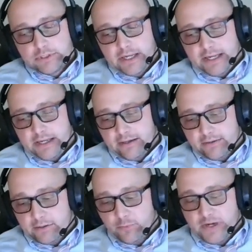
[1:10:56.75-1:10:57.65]

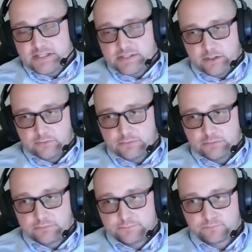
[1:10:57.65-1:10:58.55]
and myself.
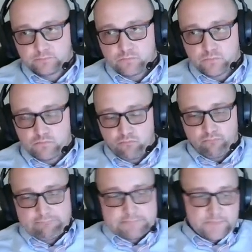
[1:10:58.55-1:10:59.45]

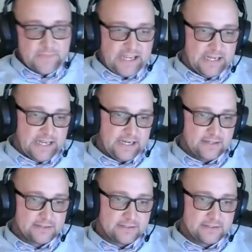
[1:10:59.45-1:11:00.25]
And I got